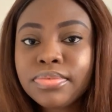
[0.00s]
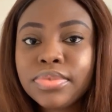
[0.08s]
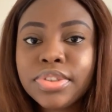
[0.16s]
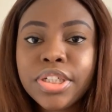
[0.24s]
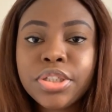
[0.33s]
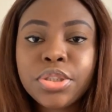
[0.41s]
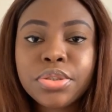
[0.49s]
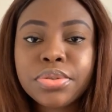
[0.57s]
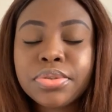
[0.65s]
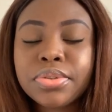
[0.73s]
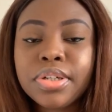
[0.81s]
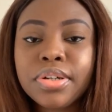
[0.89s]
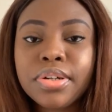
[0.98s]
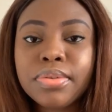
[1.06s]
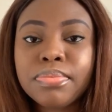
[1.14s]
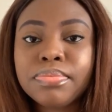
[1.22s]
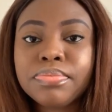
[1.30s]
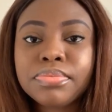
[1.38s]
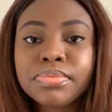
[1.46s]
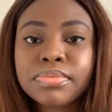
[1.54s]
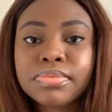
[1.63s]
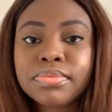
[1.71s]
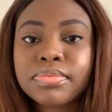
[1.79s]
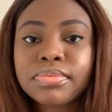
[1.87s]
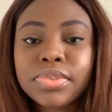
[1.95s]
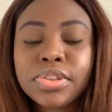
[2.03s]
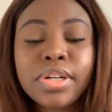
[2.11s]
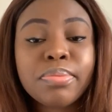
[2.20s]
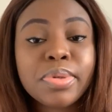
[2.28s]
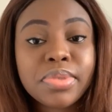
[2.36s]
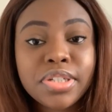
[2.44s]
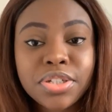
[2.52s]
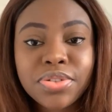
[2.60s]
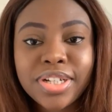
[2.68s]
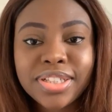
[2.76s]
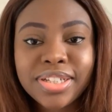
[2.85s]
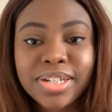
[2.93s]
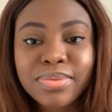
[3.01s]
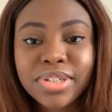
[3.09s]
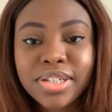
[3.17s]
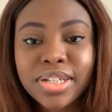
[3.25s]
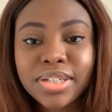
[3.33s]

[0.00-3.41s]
they should sorry, I'm a bit distracted. I'm looking at